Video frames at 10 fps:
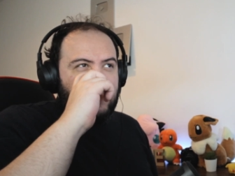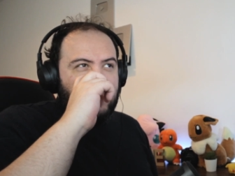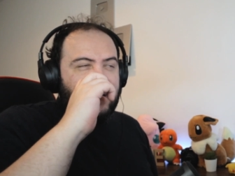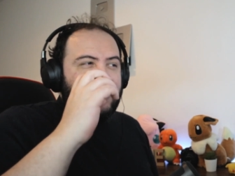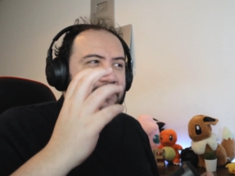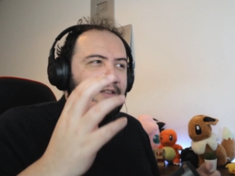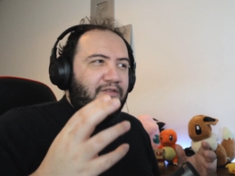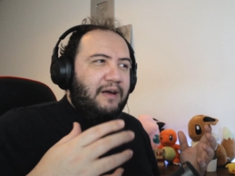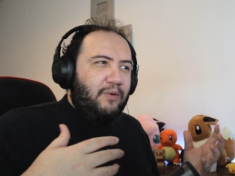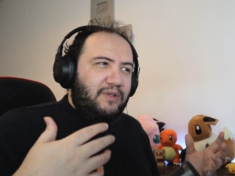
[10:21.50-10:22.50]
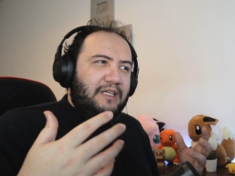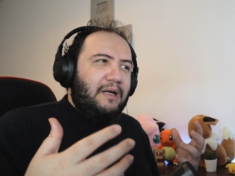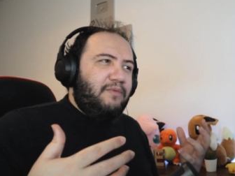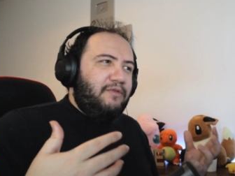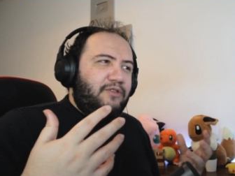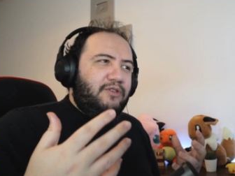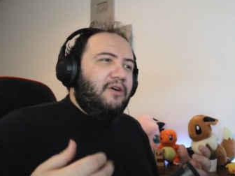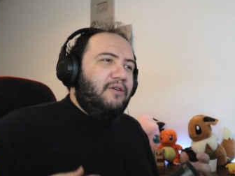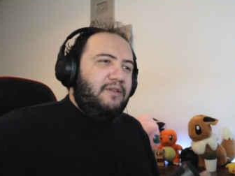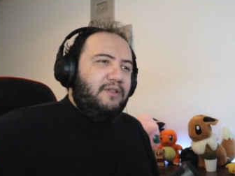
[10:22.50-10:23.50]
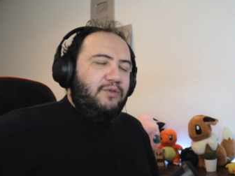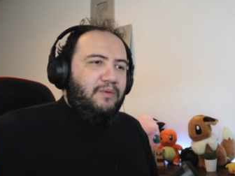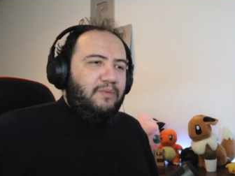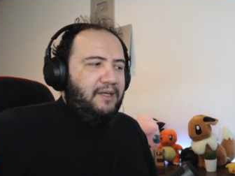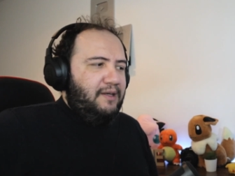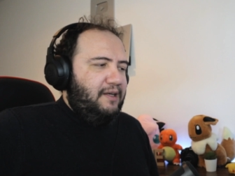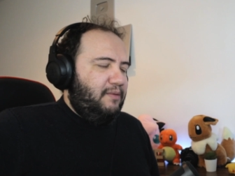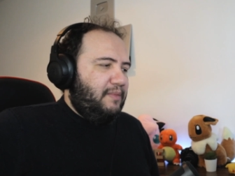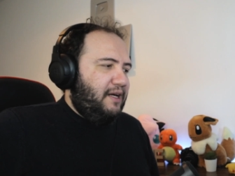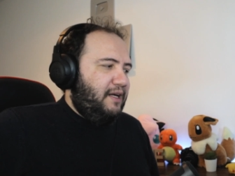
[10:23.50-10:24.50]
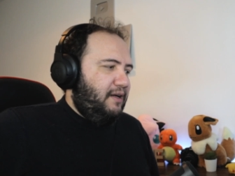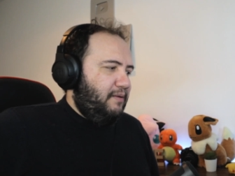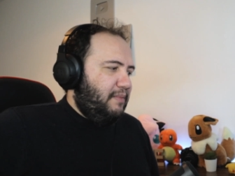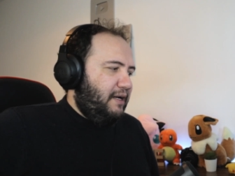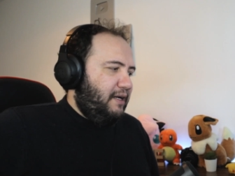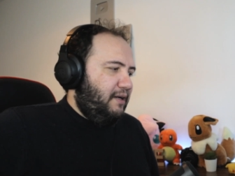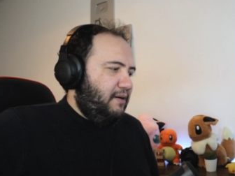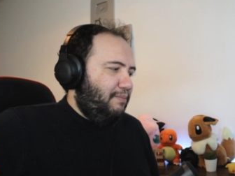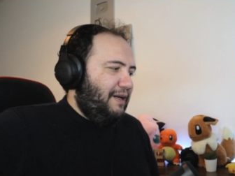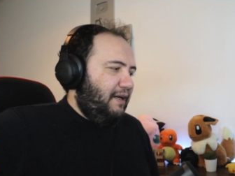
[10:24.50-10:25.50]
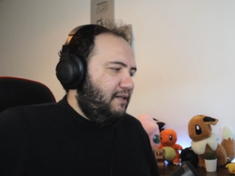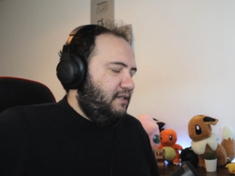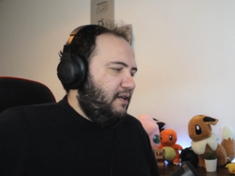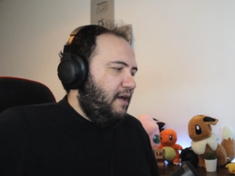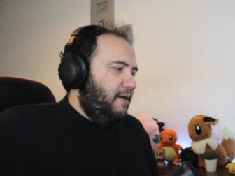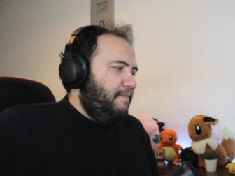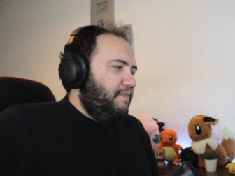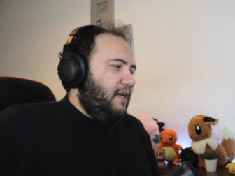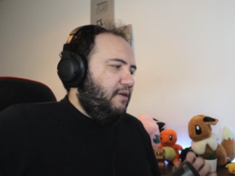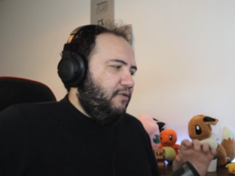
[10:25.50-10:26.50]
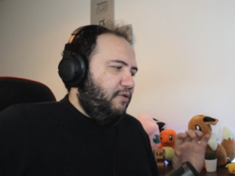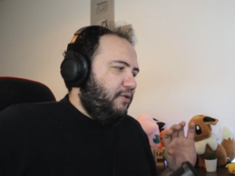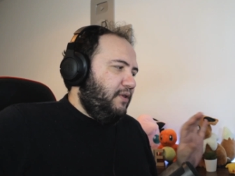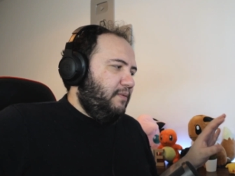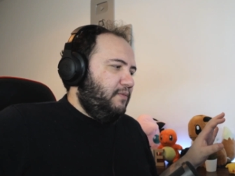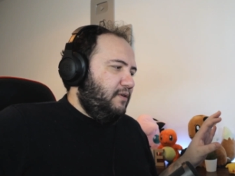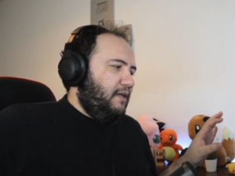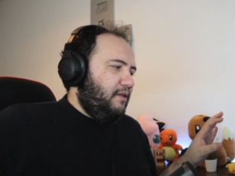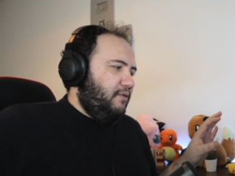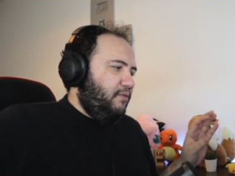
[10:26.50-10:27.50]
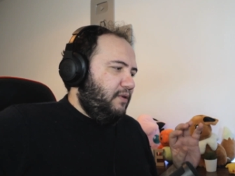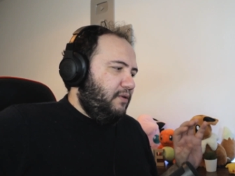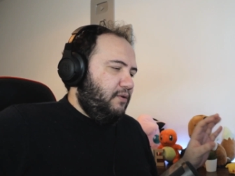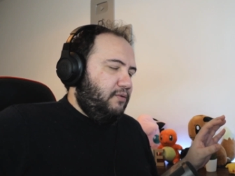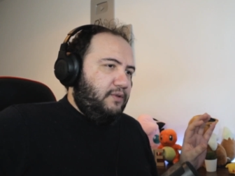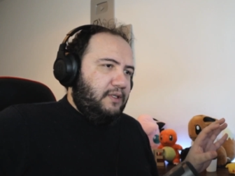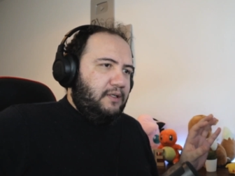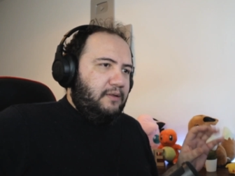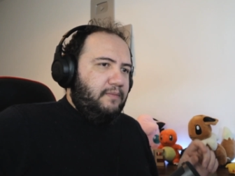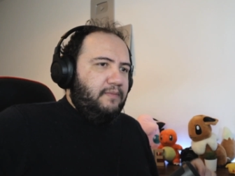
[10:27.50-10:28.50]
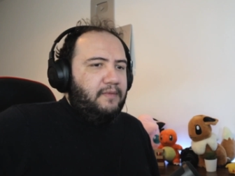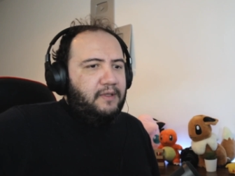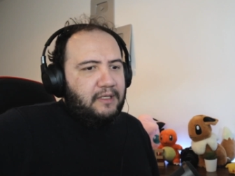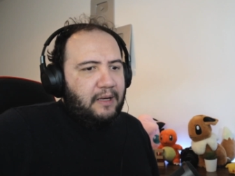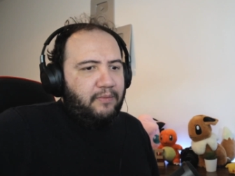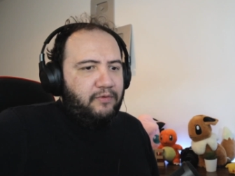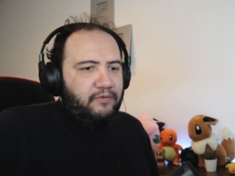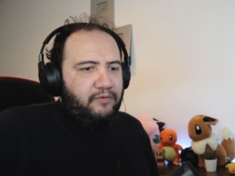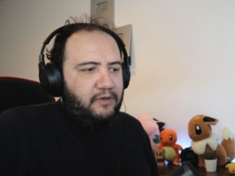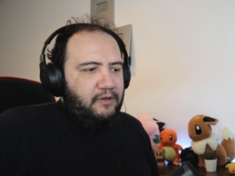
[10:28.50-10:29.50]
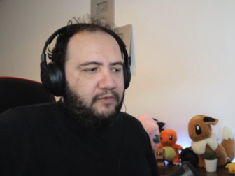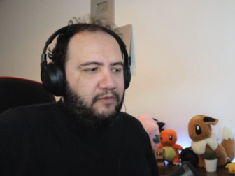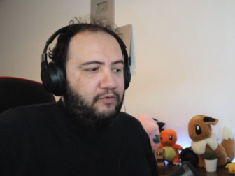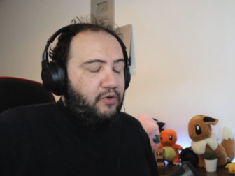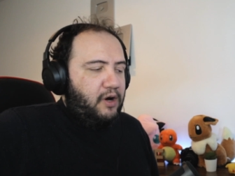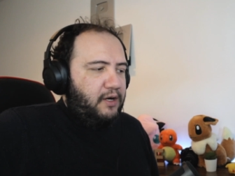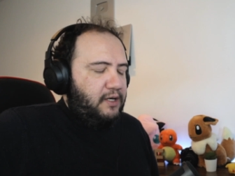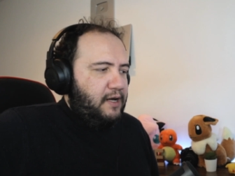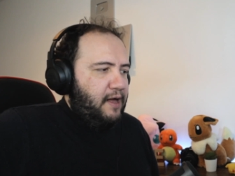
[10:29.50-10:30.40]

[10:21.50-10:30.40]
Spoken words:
identify what type of song this would be in my playlist. And I would throw them together with those type of rock.